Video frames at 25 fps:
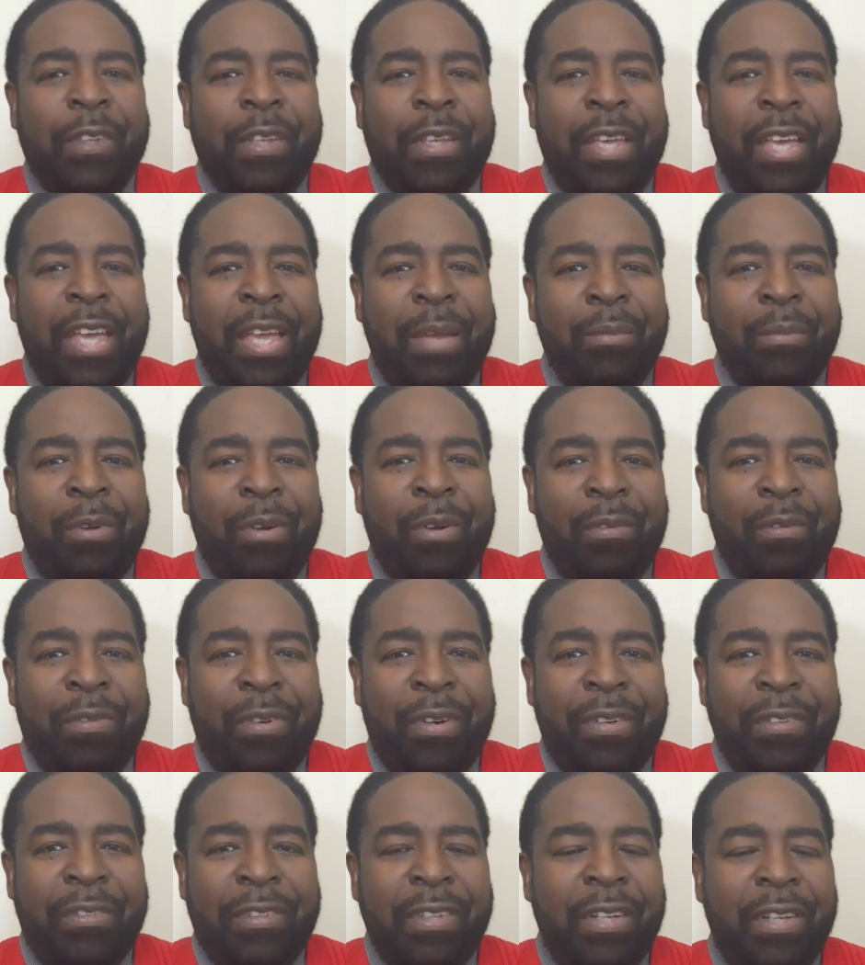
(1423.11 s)
came
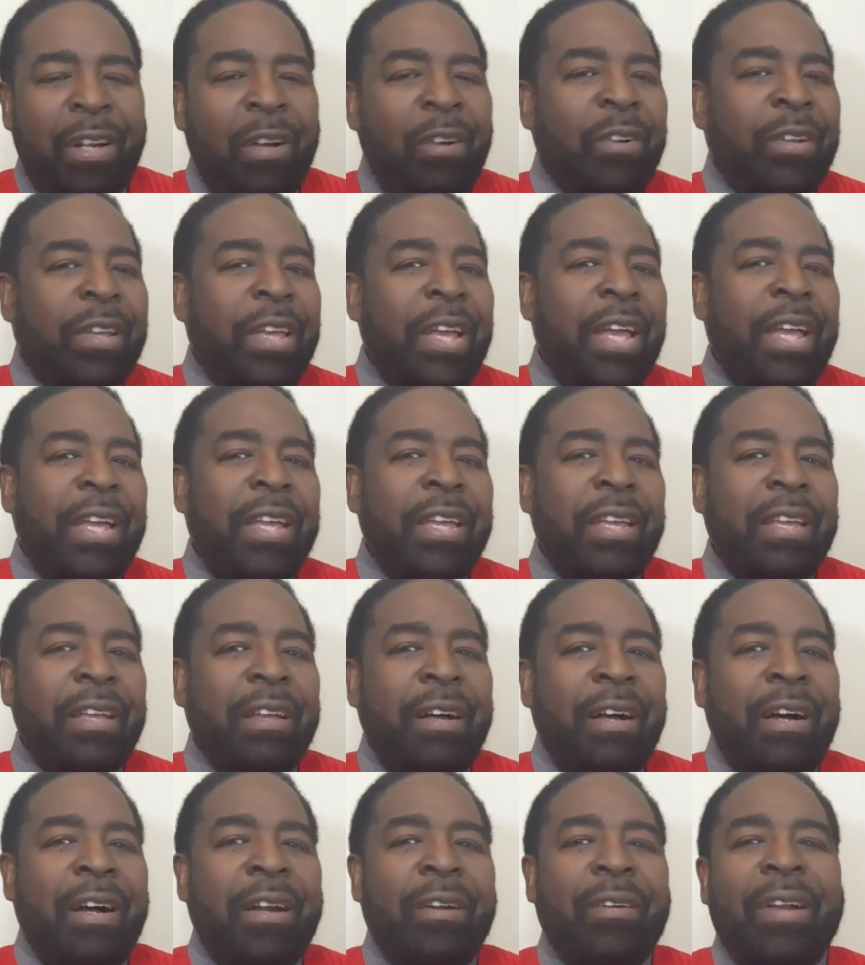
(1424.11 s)
over and said, "Okay,
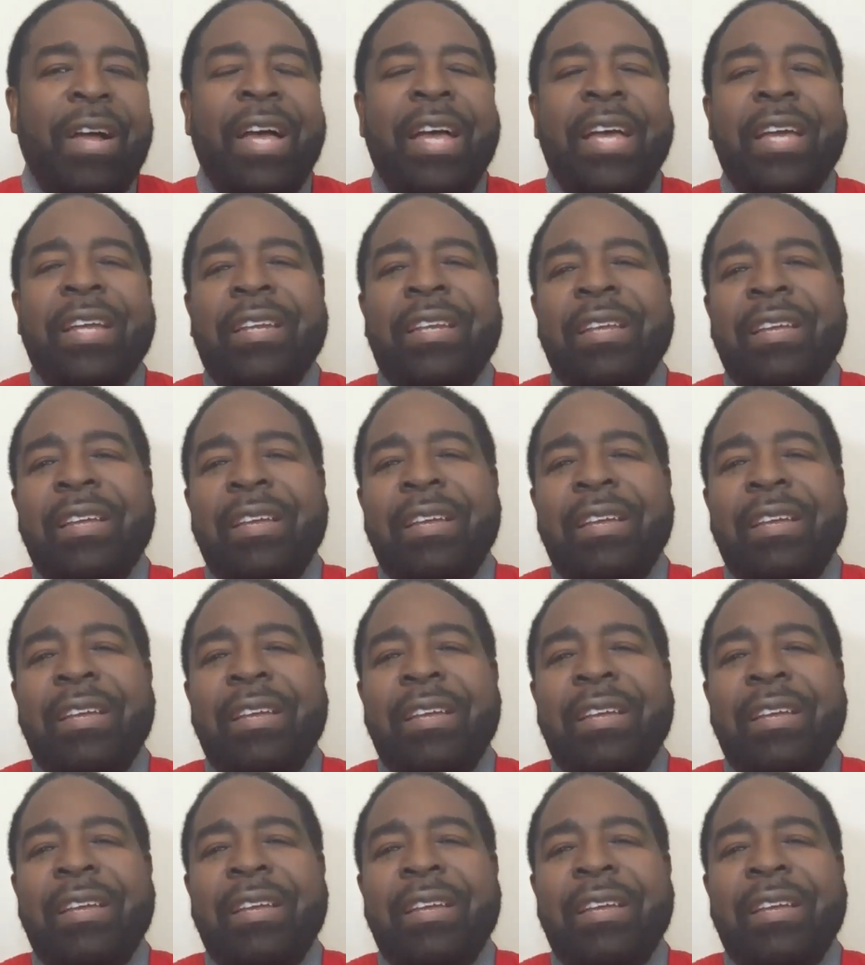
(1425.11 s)
all right,